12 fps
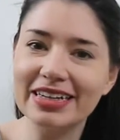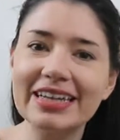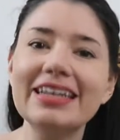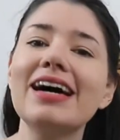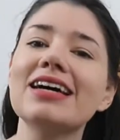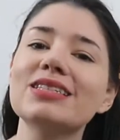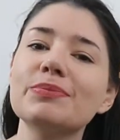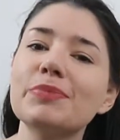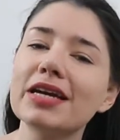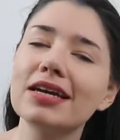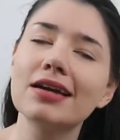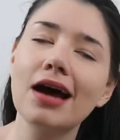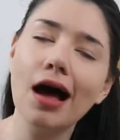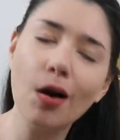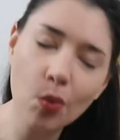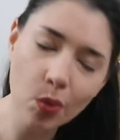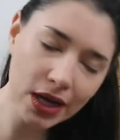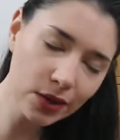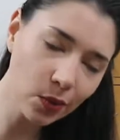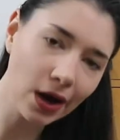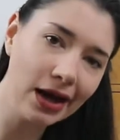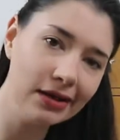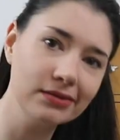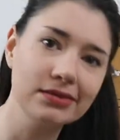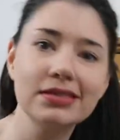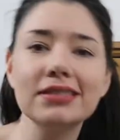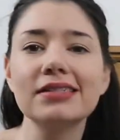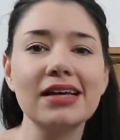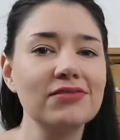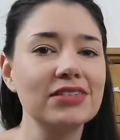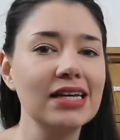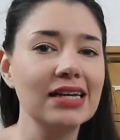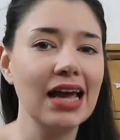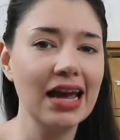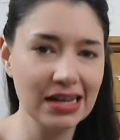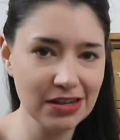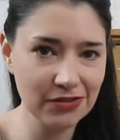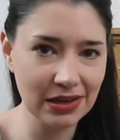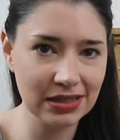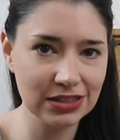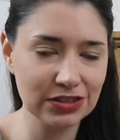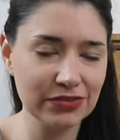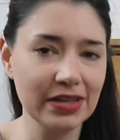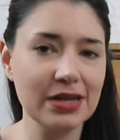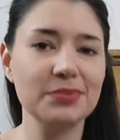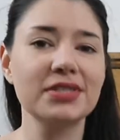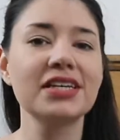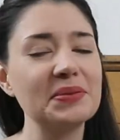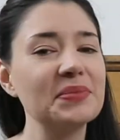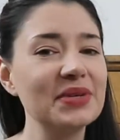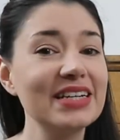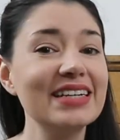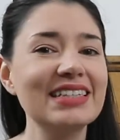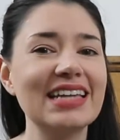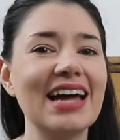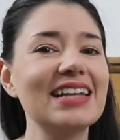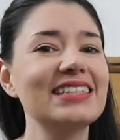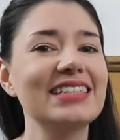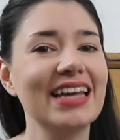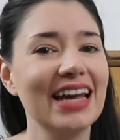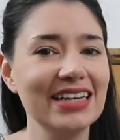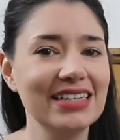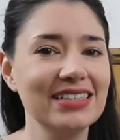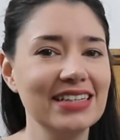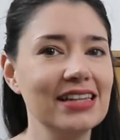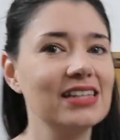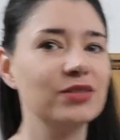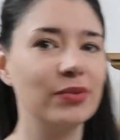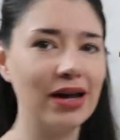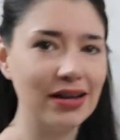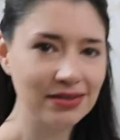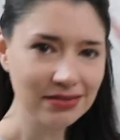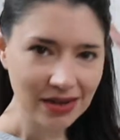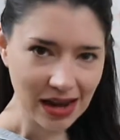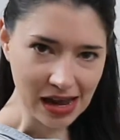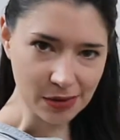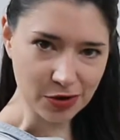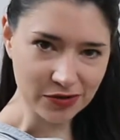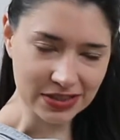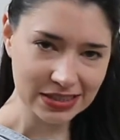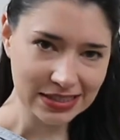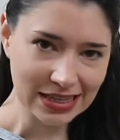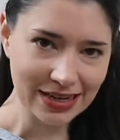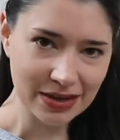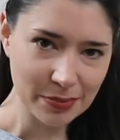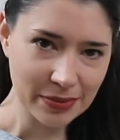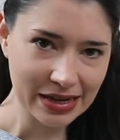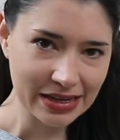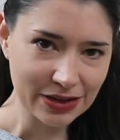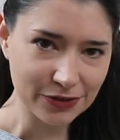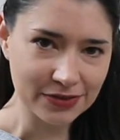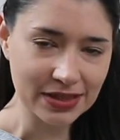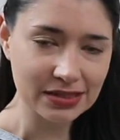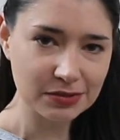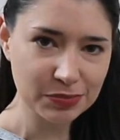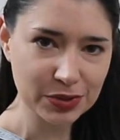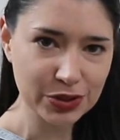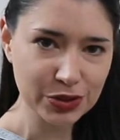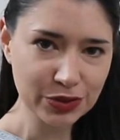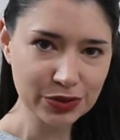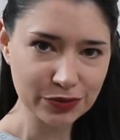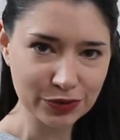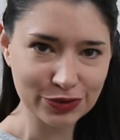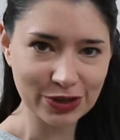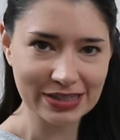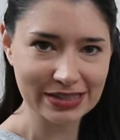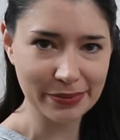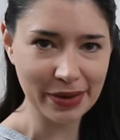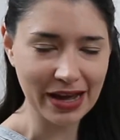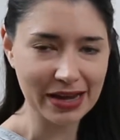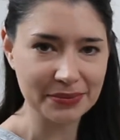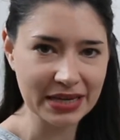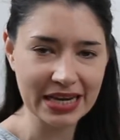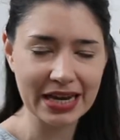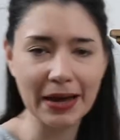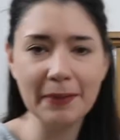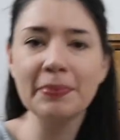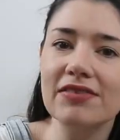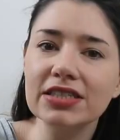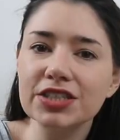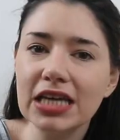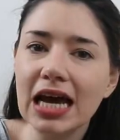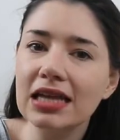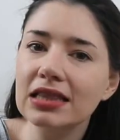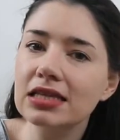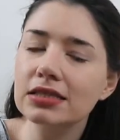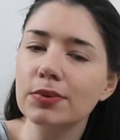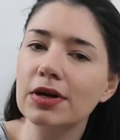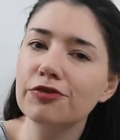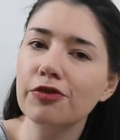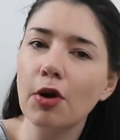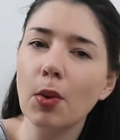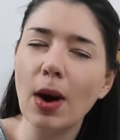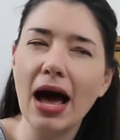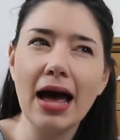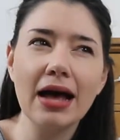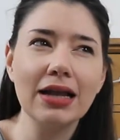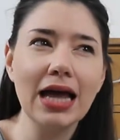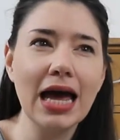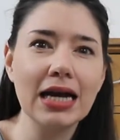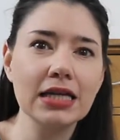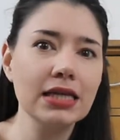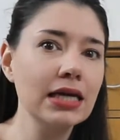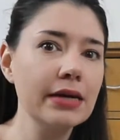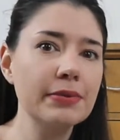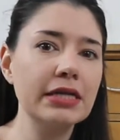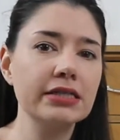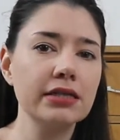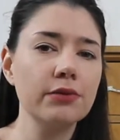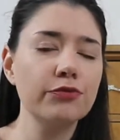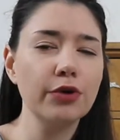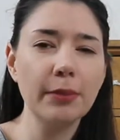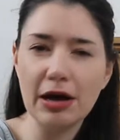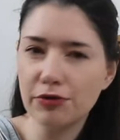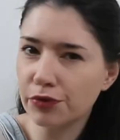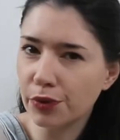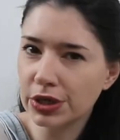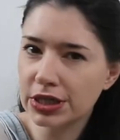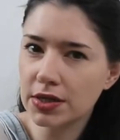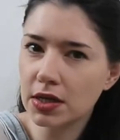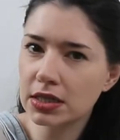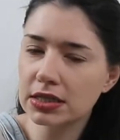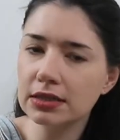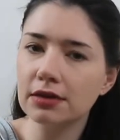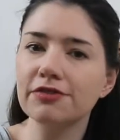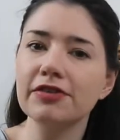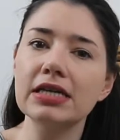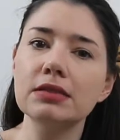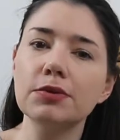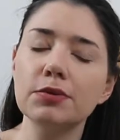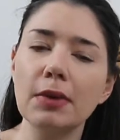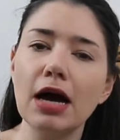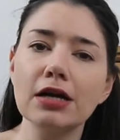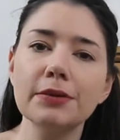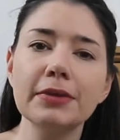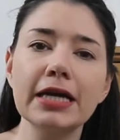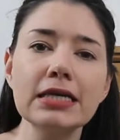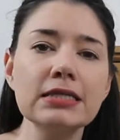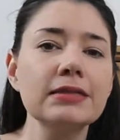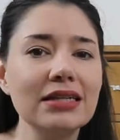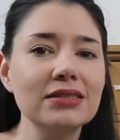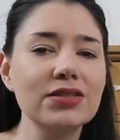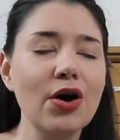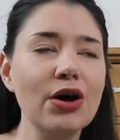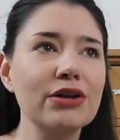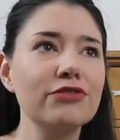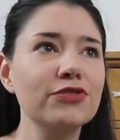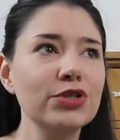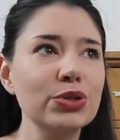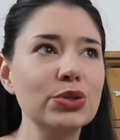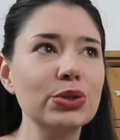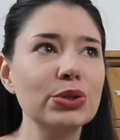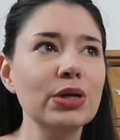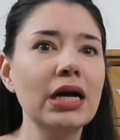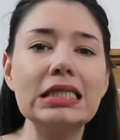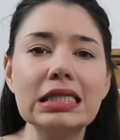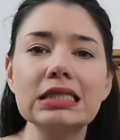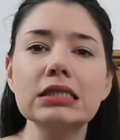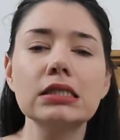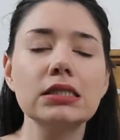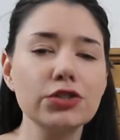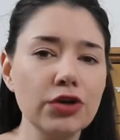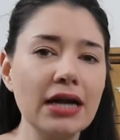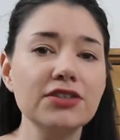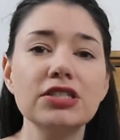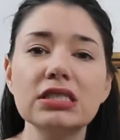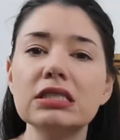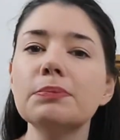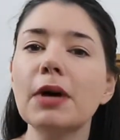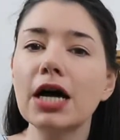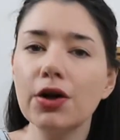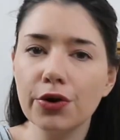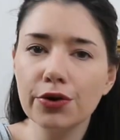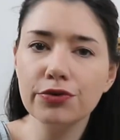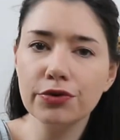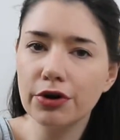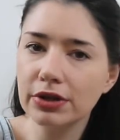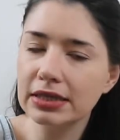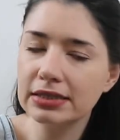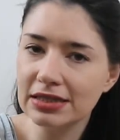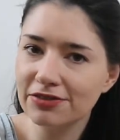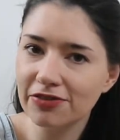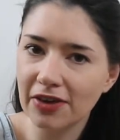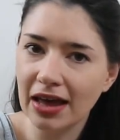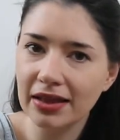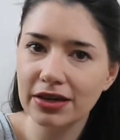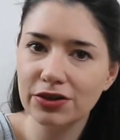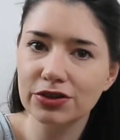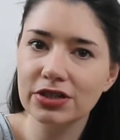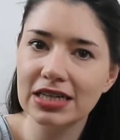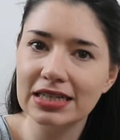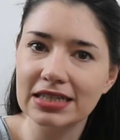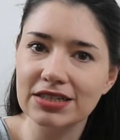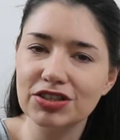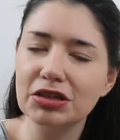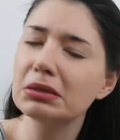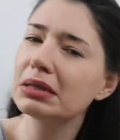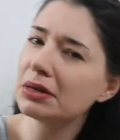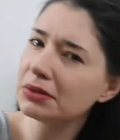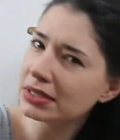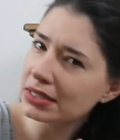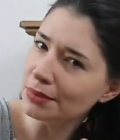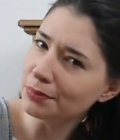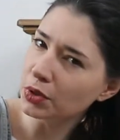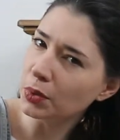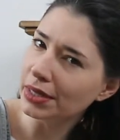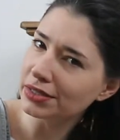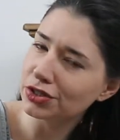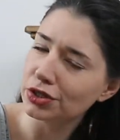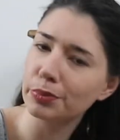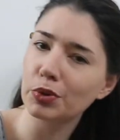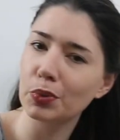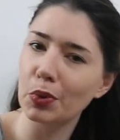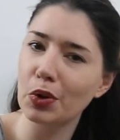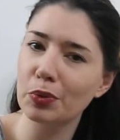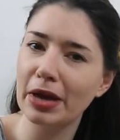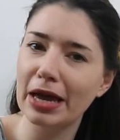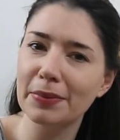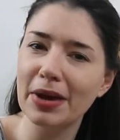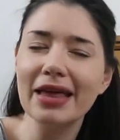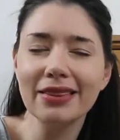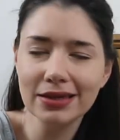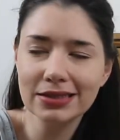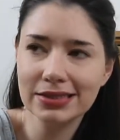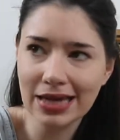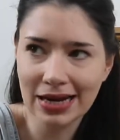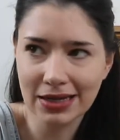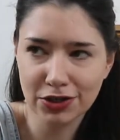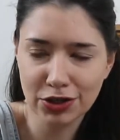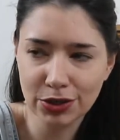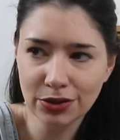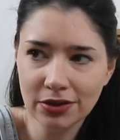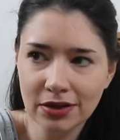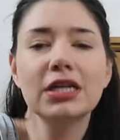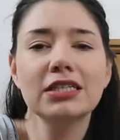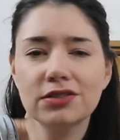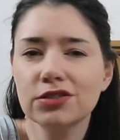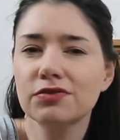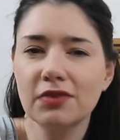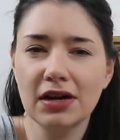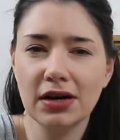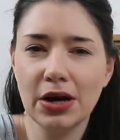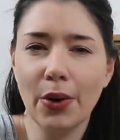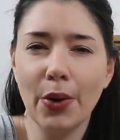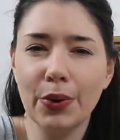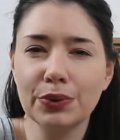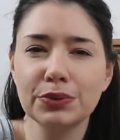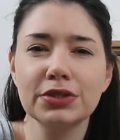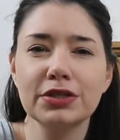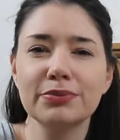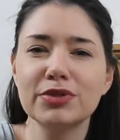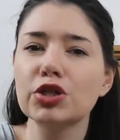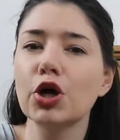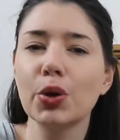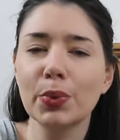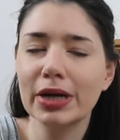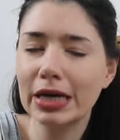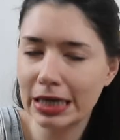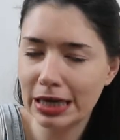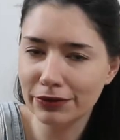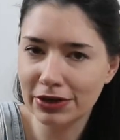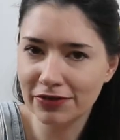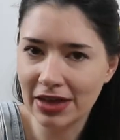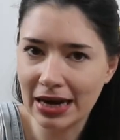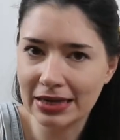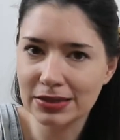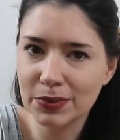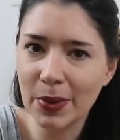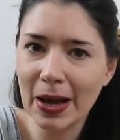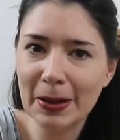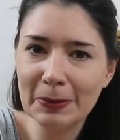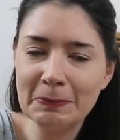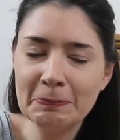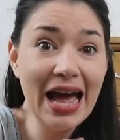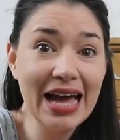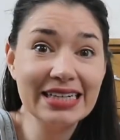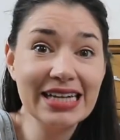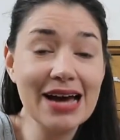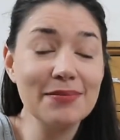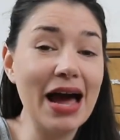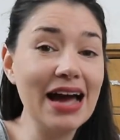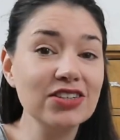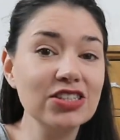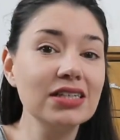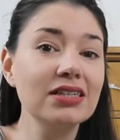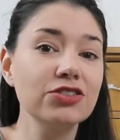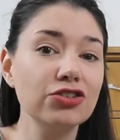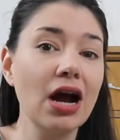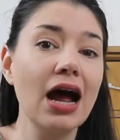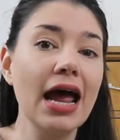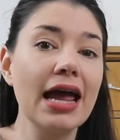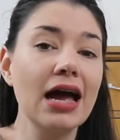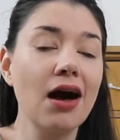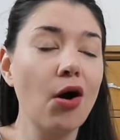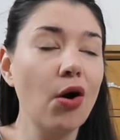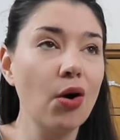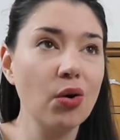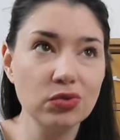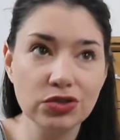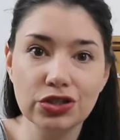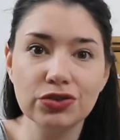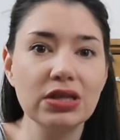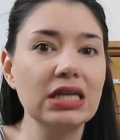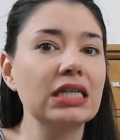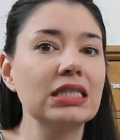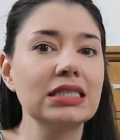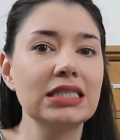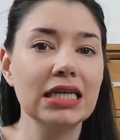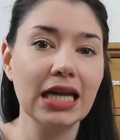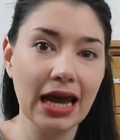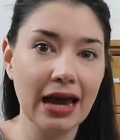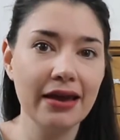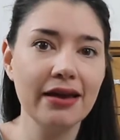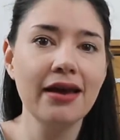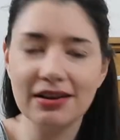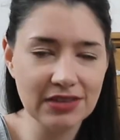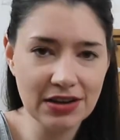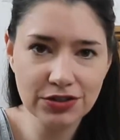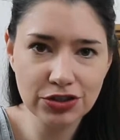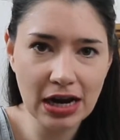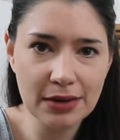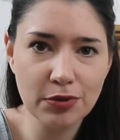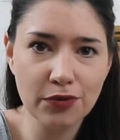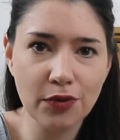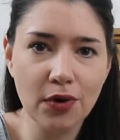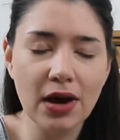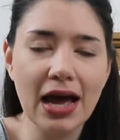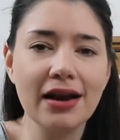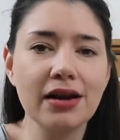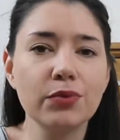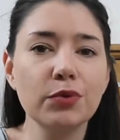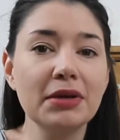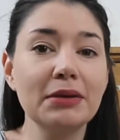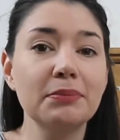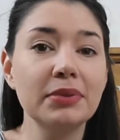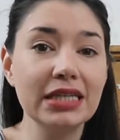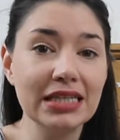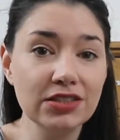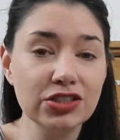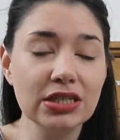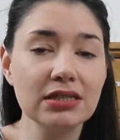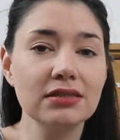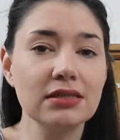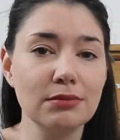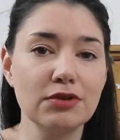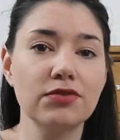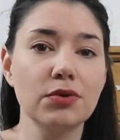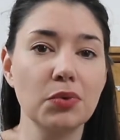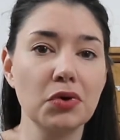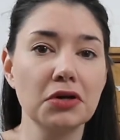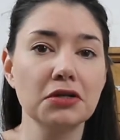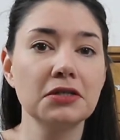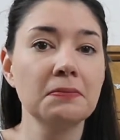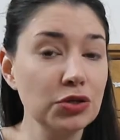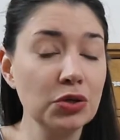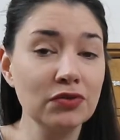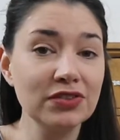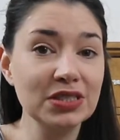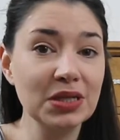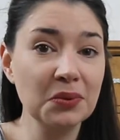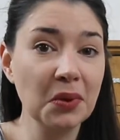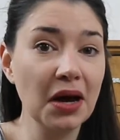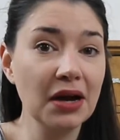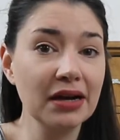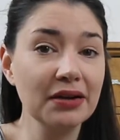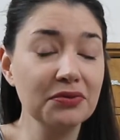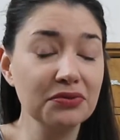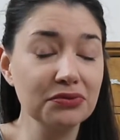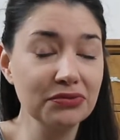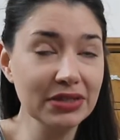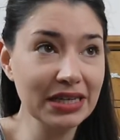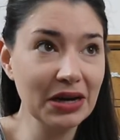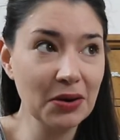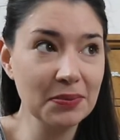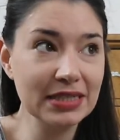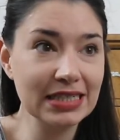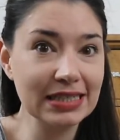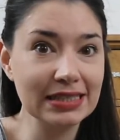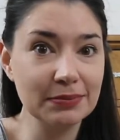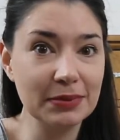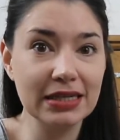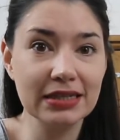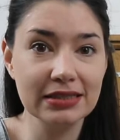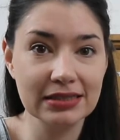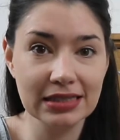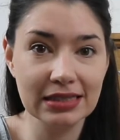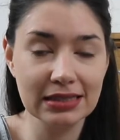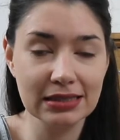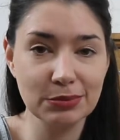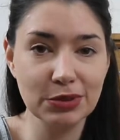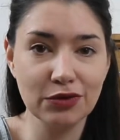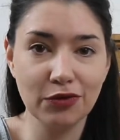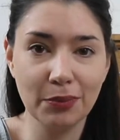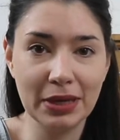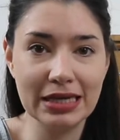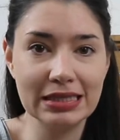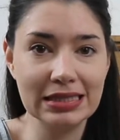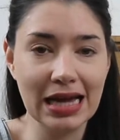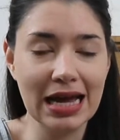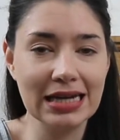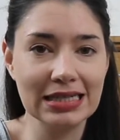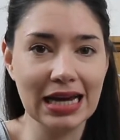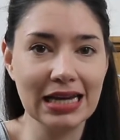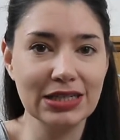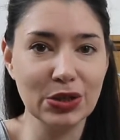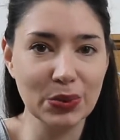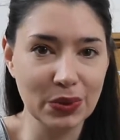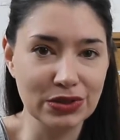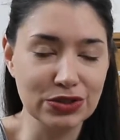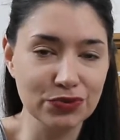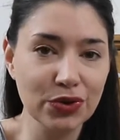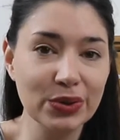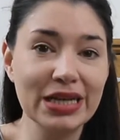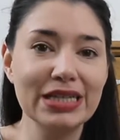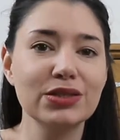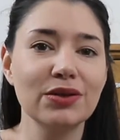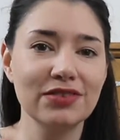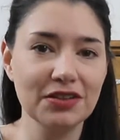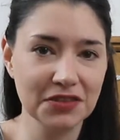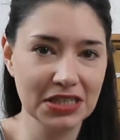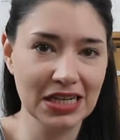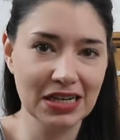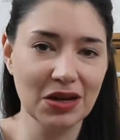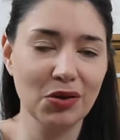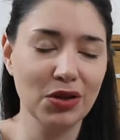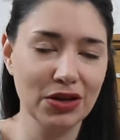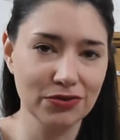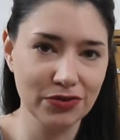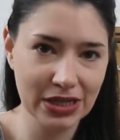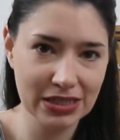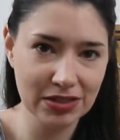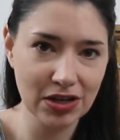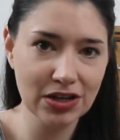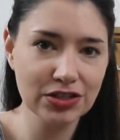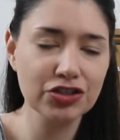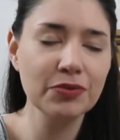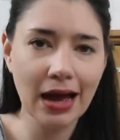It has been a wee while since I've done any furniture flips, so I'm pretty excited to get into this one. I'm obviously making over this beautiful dresser behind me here. I've actually had this one for a while and I think I picked it up for about $40 on Facebook Marketplace. It's got a few dings and scratches, but overall it's in fairly good condition. There is some questionable wallpaper. I think it's kind of cute, but it's just very old. So we're gonna get rid of that as well. And I'm actually gonna try a whole new thing today that I've never tried before, and I will be bleaching some of the wood. Don't know if it's gonna work. Really hope it does because it is a beautiful piece and I don't want to ruin it, so I've definitely done a lot of research.